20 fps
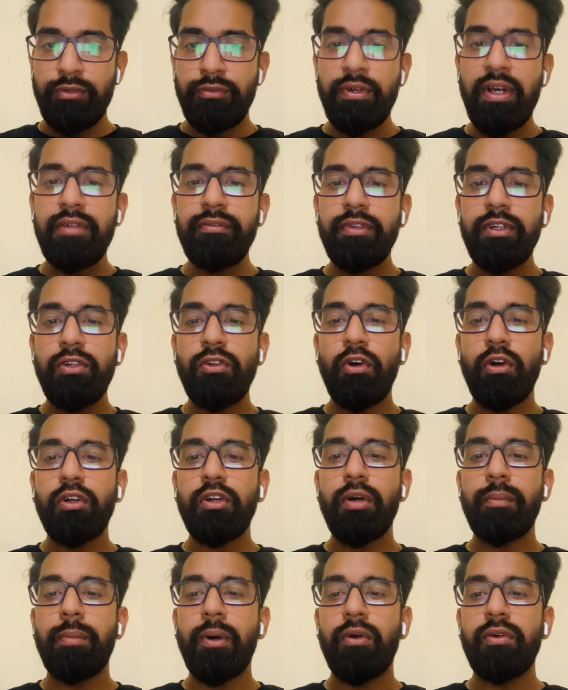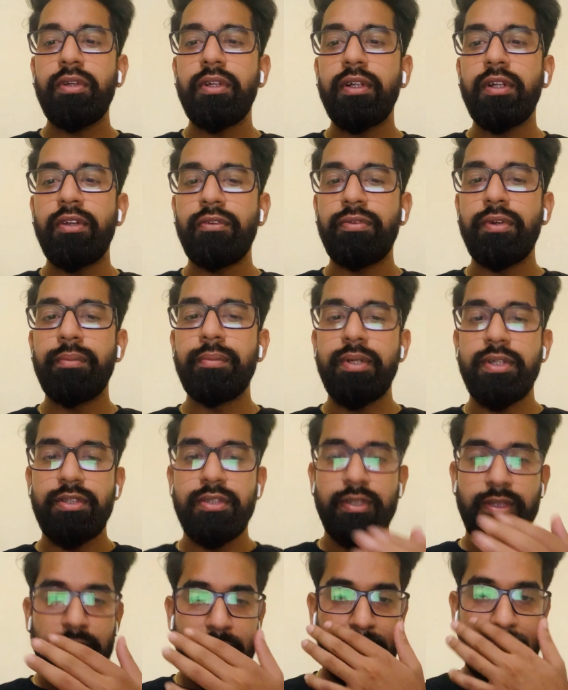When we talk about the
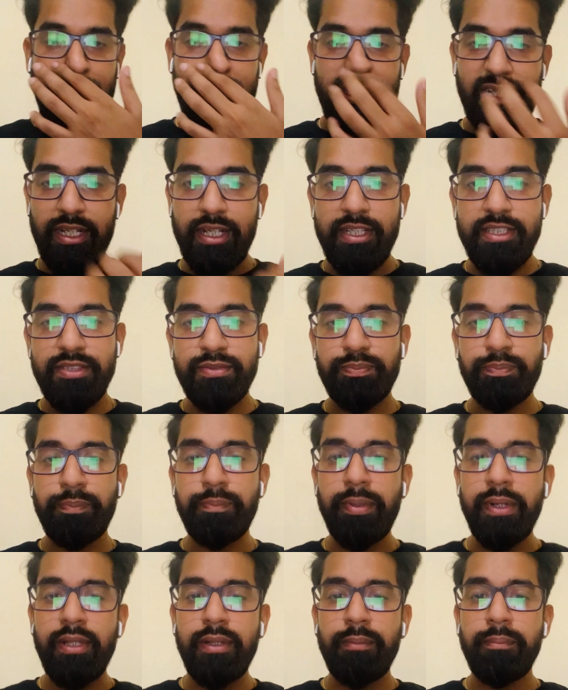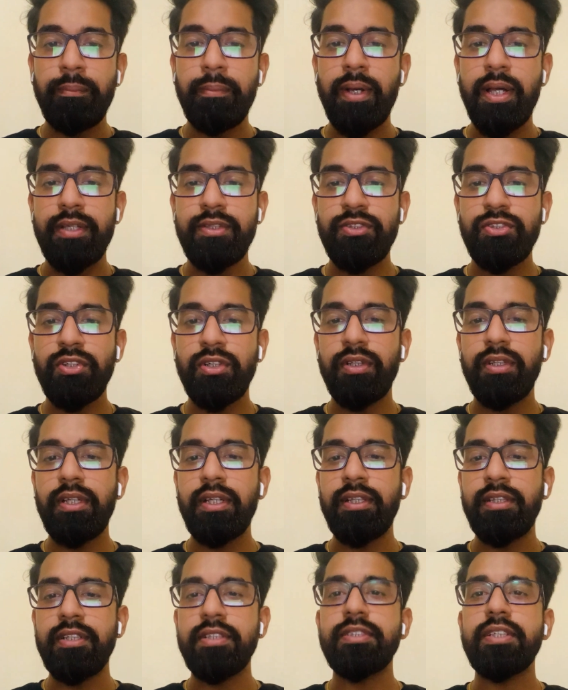defamation, it has been mentioned
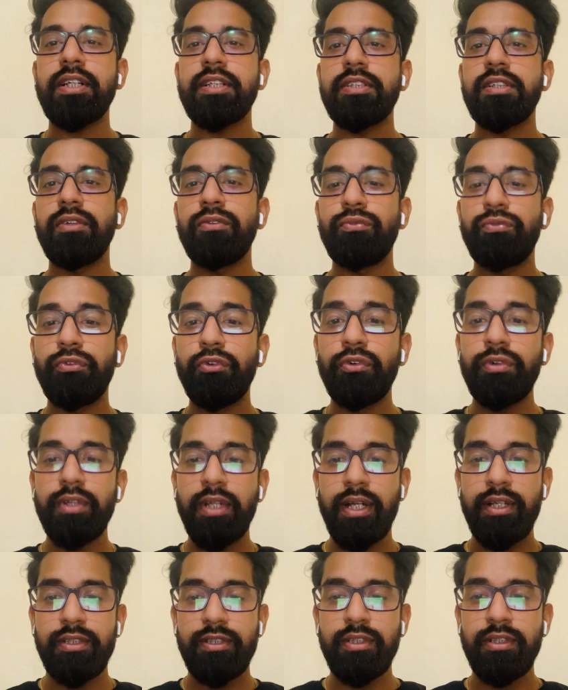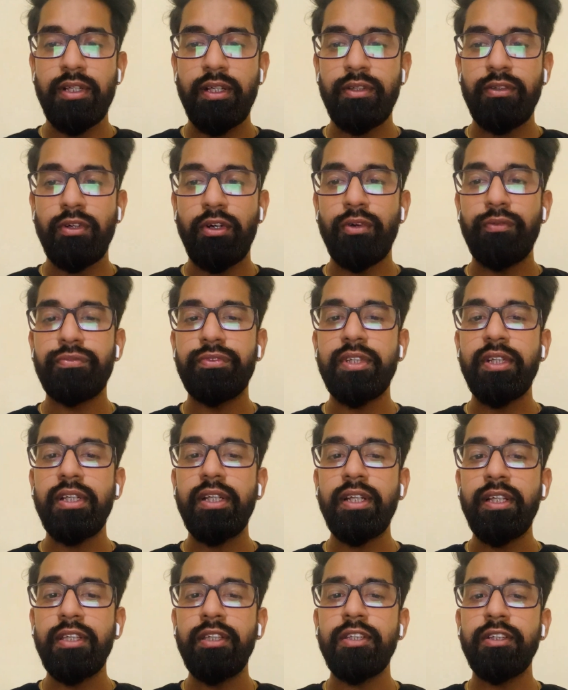in the section 499 of the
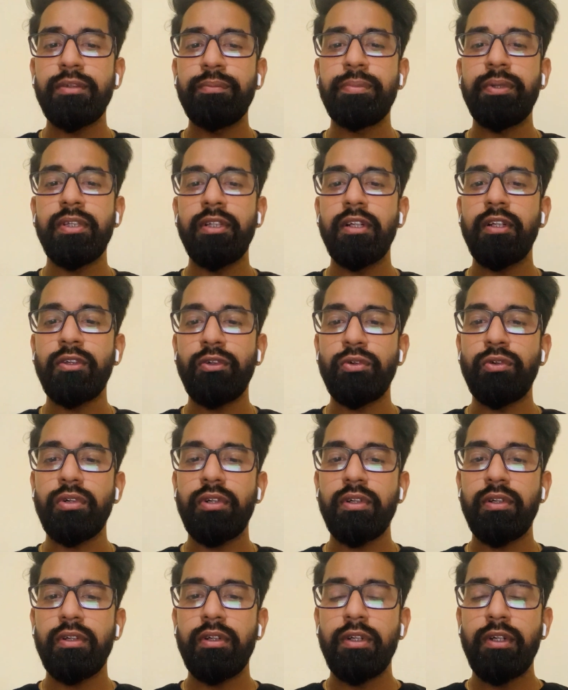Indian Penal Code.